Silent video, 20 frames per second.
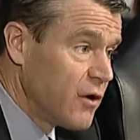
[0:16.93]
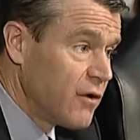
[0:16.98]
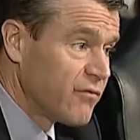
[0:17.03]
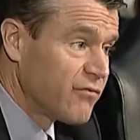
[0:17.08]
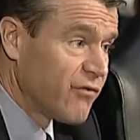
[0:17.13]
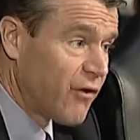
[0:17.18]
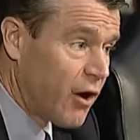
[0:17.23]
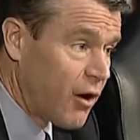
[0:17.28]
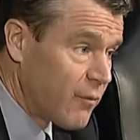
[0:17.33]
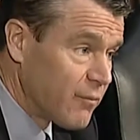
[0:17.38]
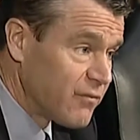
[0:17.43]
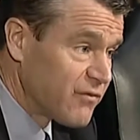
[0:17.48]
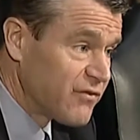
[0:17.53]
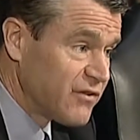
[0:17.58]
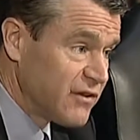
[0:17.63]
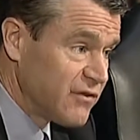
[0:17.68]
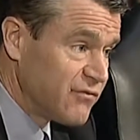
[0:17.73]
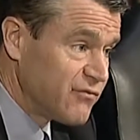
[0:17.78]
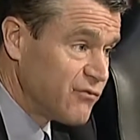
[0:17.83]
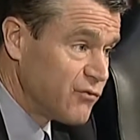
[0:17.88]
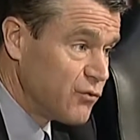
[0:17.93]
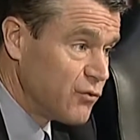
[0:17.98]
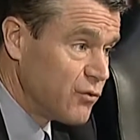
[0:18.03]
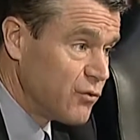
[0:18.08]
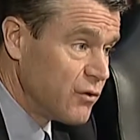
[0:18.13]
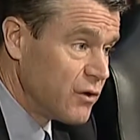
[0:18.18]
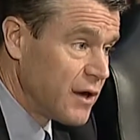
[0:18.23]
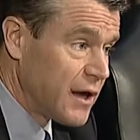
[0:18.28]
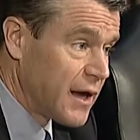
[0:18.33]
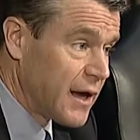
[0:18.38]
farm
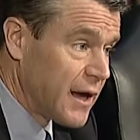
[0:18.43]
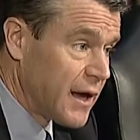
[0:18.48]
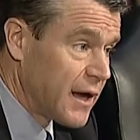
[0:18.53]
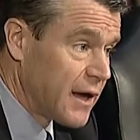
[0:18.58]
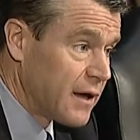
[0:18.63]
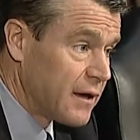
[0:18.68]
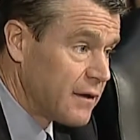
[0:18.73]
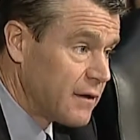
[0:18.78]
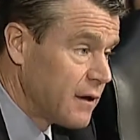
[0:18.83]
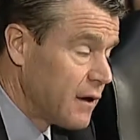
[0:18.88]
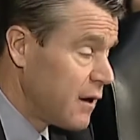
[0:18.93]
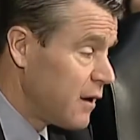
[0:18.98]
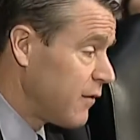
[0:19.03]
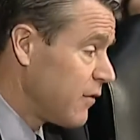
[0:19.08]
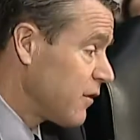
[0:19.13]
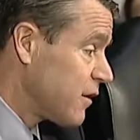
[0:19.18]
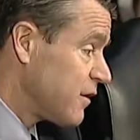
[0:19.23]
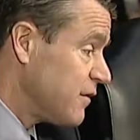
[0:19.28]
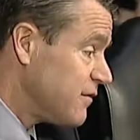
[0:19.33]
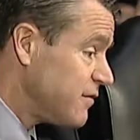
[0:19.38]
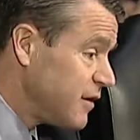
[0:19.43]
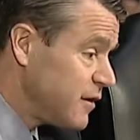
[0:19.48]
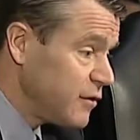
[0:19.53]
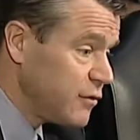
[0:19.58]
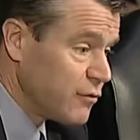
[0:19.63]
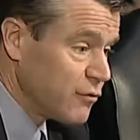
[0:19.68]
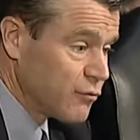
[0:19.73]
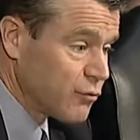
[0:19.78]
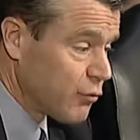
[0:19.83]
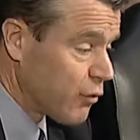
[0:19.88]
seafood and the
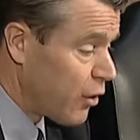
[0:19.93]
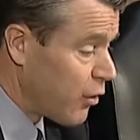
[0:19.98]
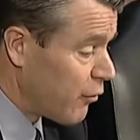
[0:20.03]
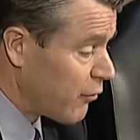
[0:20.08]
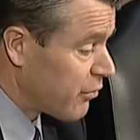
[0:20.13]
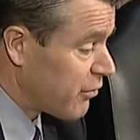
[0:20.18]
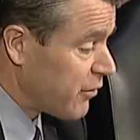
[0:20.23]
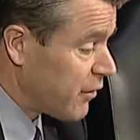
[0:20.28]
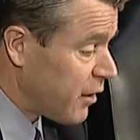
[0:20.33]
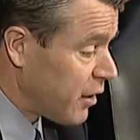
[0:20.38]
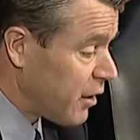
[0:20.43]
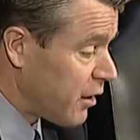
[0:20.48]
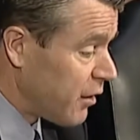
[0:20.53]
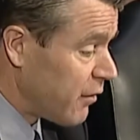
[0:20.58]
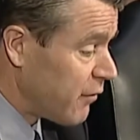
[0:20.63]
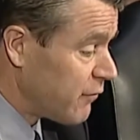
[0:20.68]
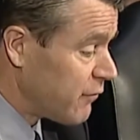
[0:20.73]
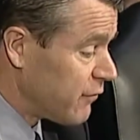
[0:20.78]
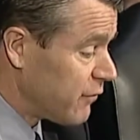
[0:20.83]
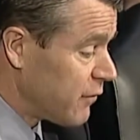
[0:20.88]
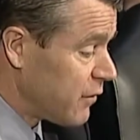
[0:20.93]
continued growth of